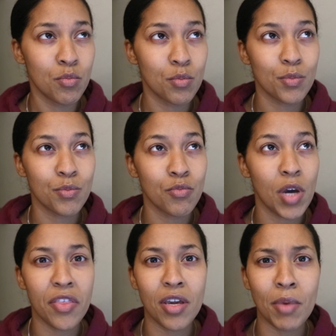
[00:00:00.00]

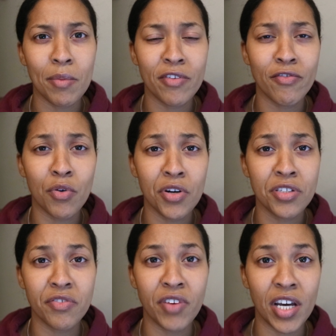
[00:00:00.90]
I think maybe 4
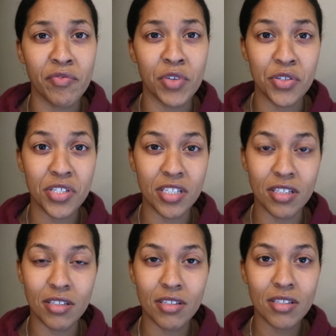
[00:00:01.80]
to 5
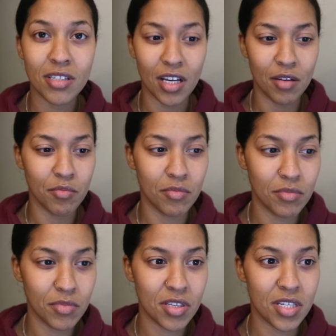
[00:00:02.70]
nurses
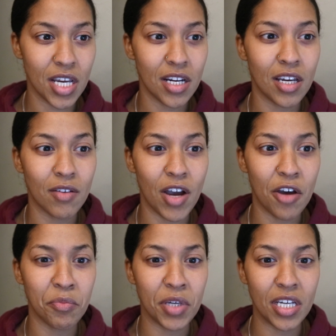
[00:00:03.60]
standing
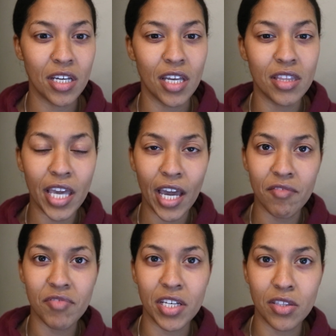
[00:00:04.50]
around me, and they
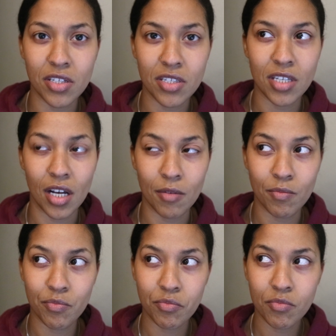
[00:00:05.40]
have like this
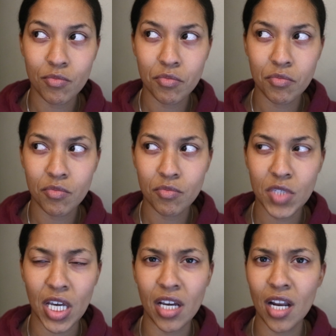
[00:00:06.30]
kind
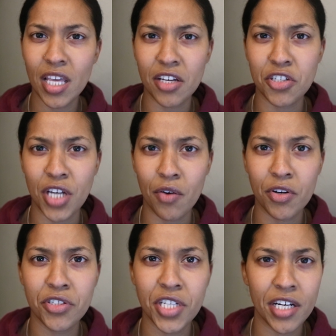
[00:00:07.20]
of like a
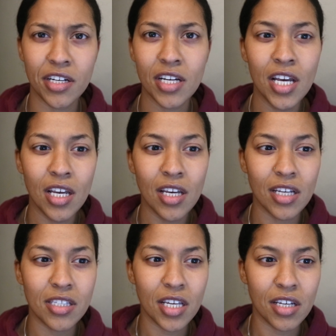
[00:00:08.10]
shower chair.
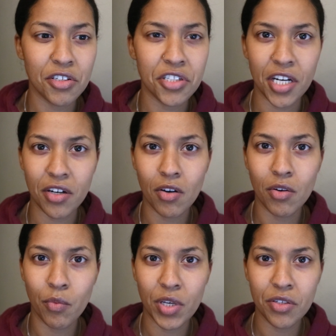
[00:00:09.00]
It's like a chair
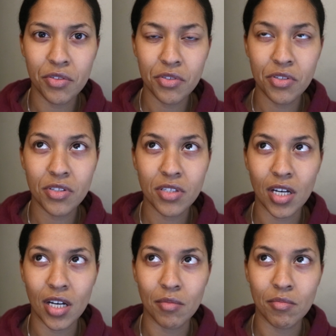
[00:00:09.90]
on wheels
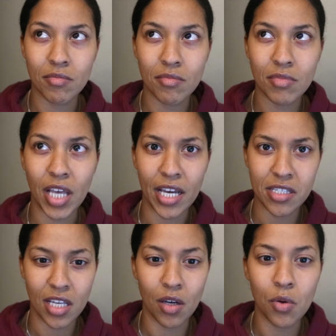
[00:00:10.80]
that
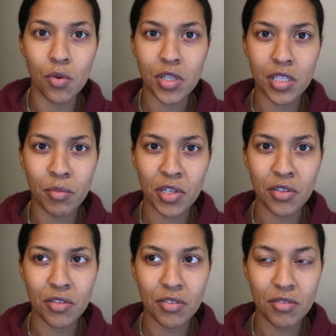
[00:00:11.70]
has like a hole in the
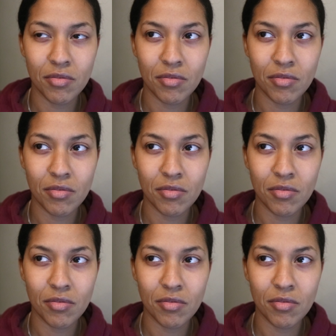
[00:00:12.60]
middle